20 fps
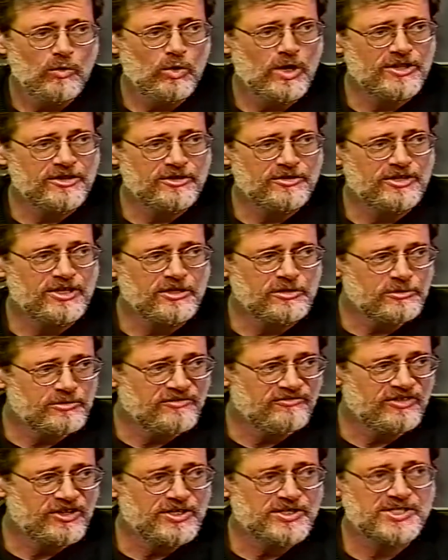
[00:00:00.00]
whether the
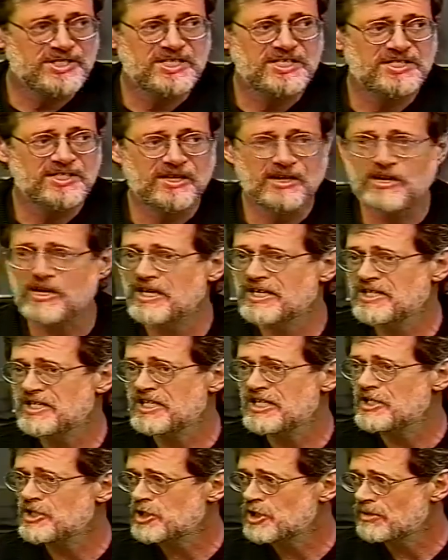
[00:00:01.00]
universe is a
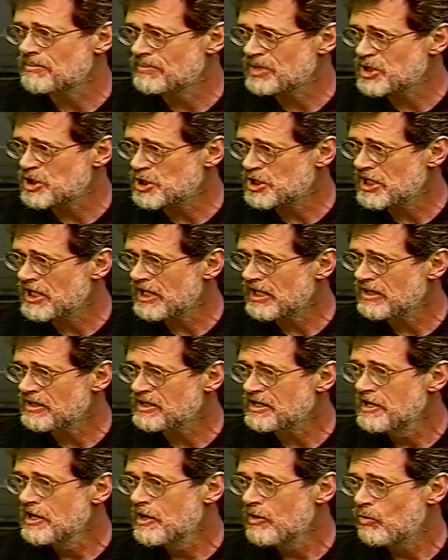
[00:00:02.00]
Cartesian
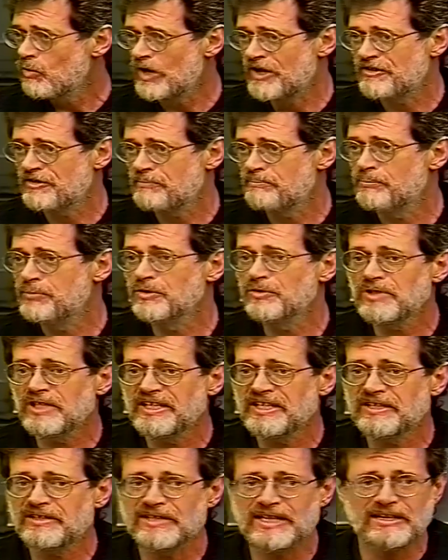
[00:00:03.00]
machine, whether
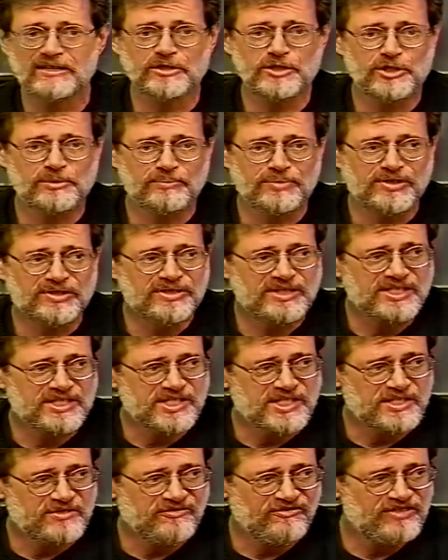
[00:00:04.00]
Boolean algebra
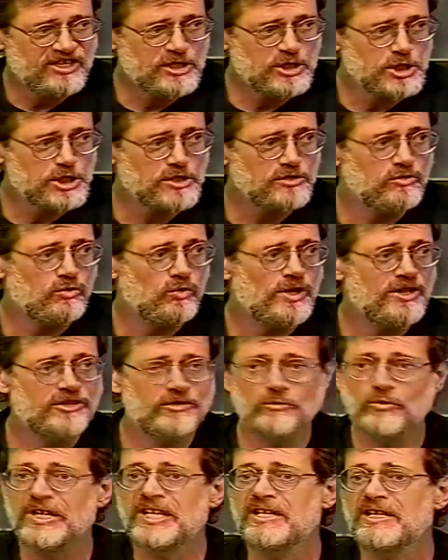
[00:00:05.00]
is sufficient,
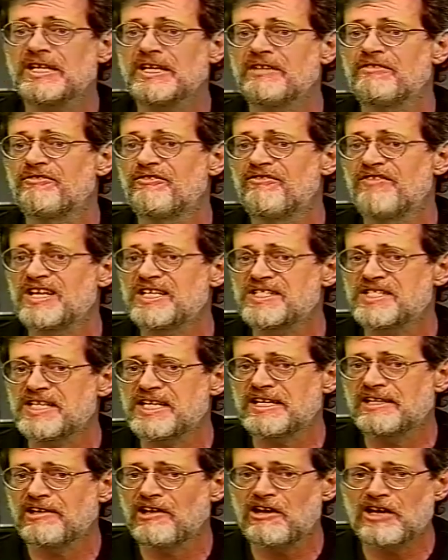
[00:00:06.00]
whether we need
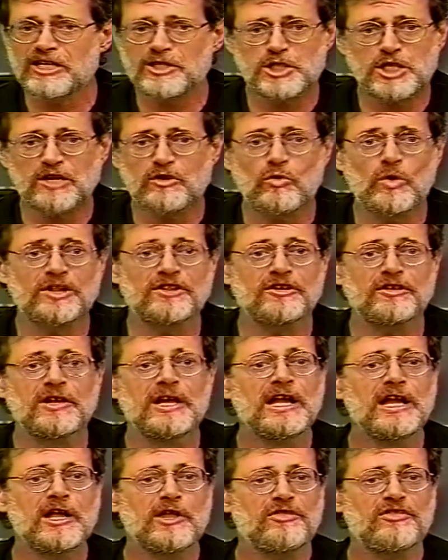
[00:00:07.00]
fuzzy logic, whether
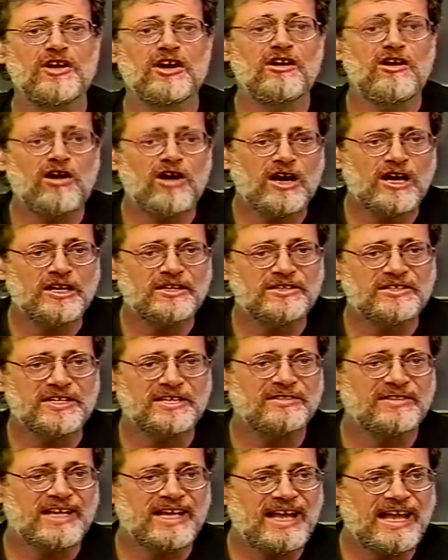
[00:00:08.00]
the heart
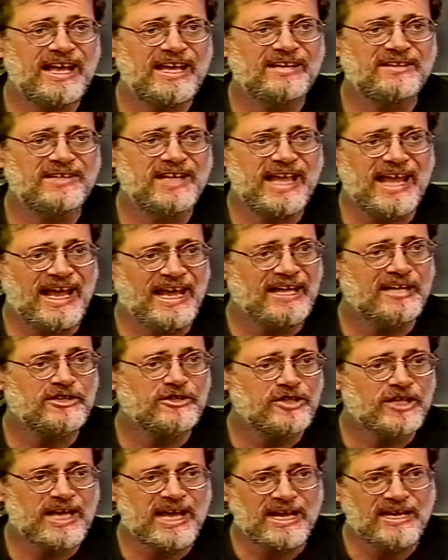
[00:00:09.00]
and the head
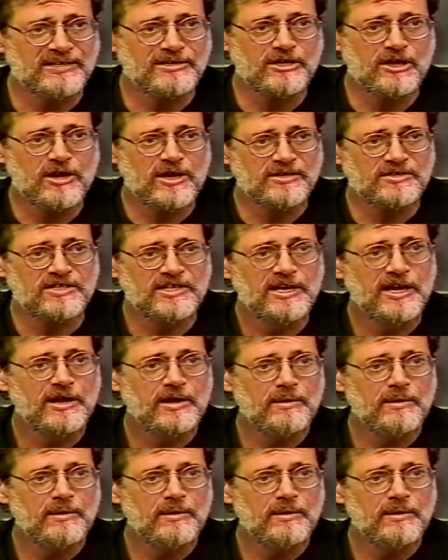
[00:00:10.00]
can or cannot